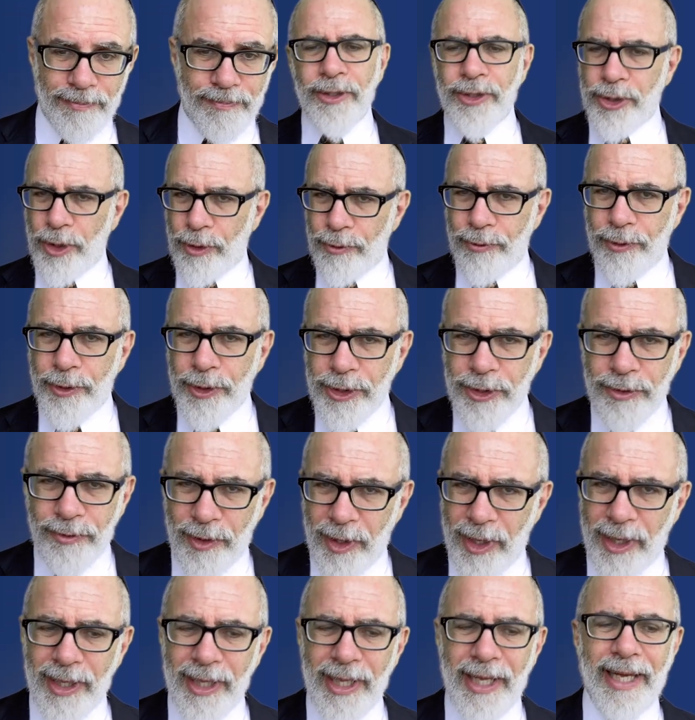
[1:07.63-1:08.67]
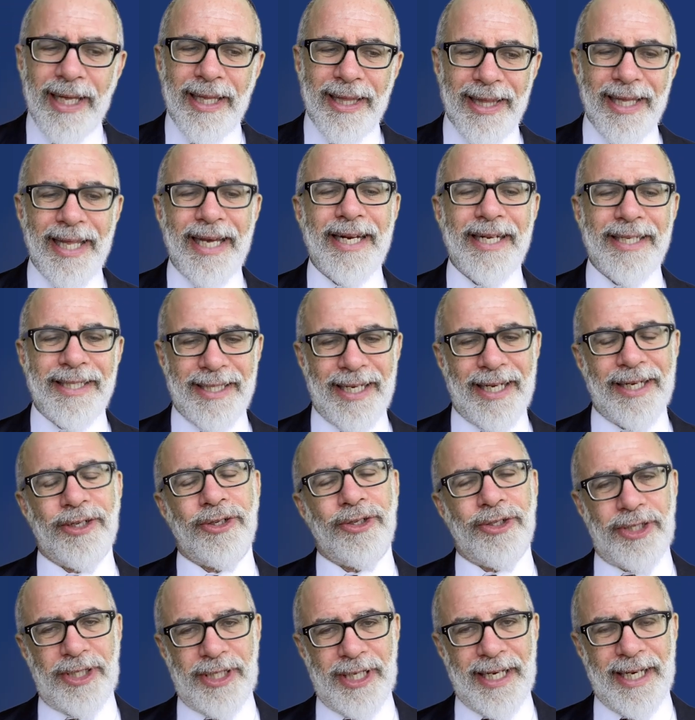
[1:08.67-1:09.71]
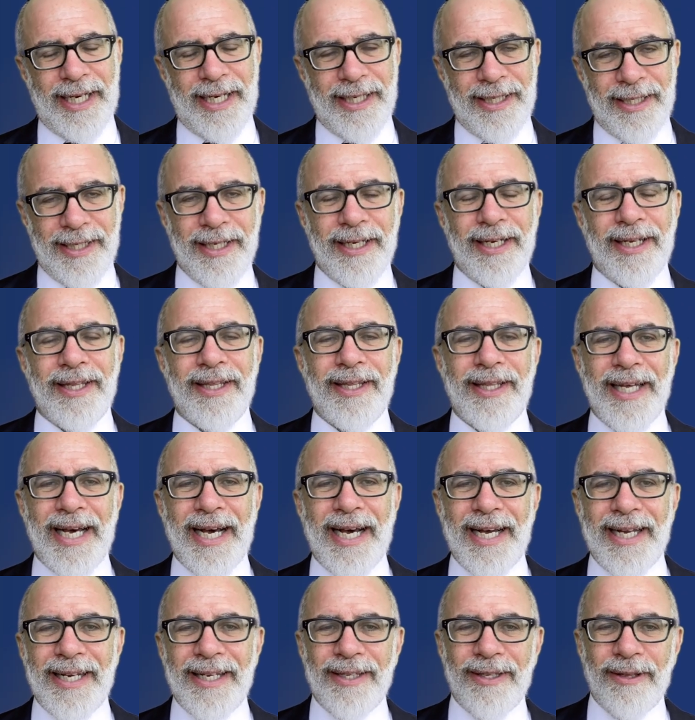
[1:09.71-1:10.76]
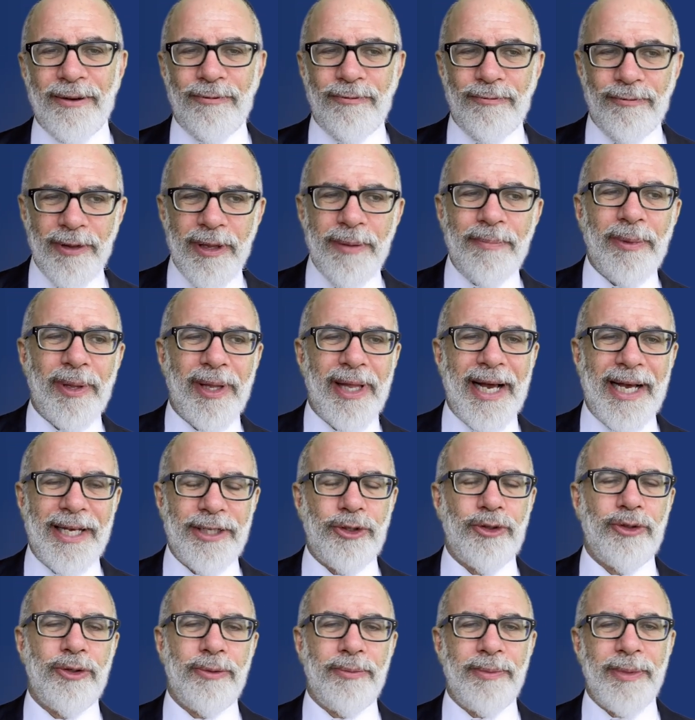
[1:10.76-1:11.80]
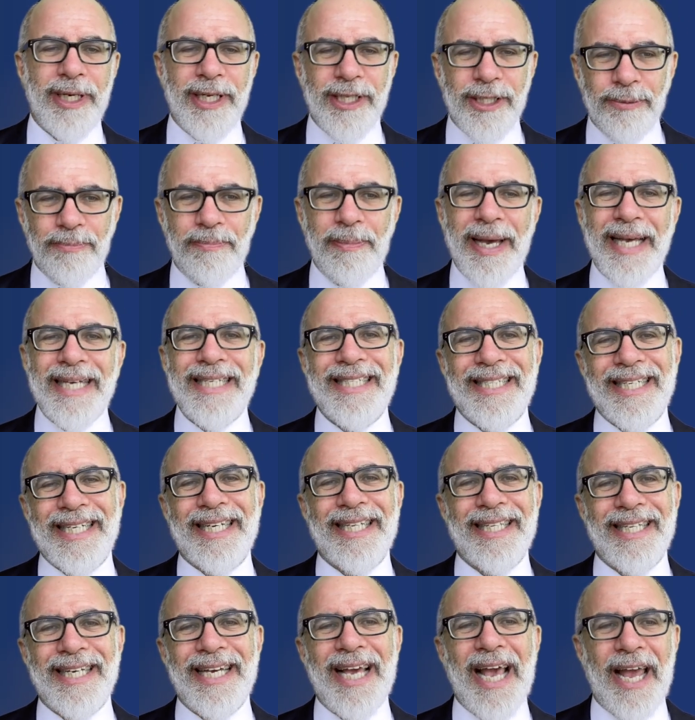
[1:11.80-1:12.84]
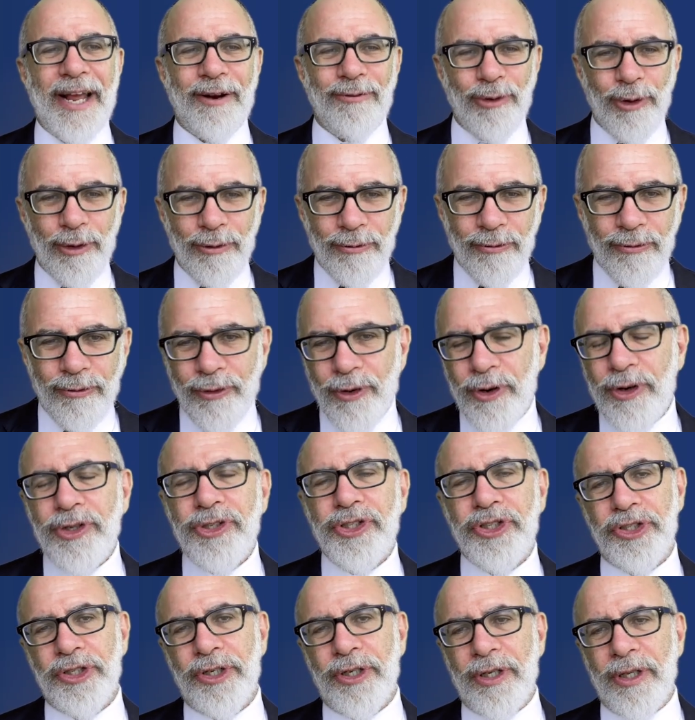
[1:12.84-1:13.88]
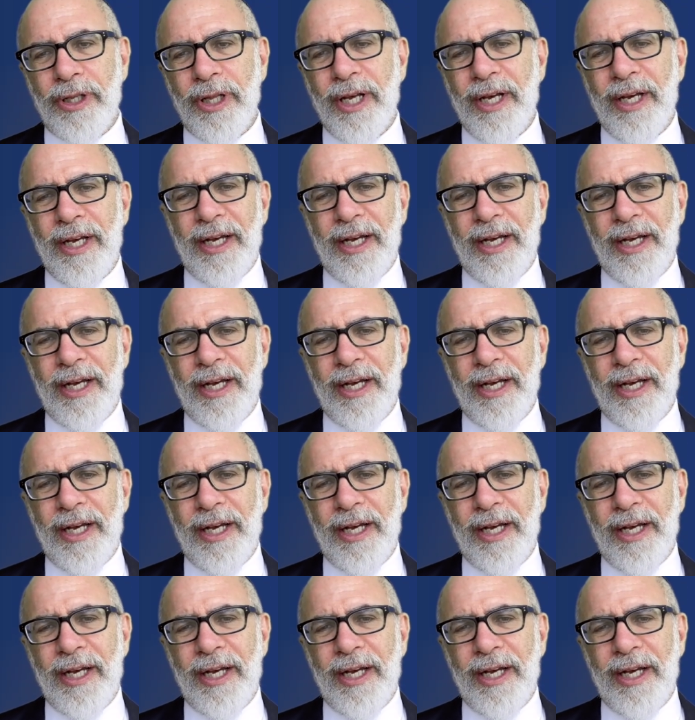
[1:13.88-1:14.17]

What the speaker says: So first of all, let us understand that the flipped classroom is basically a reversal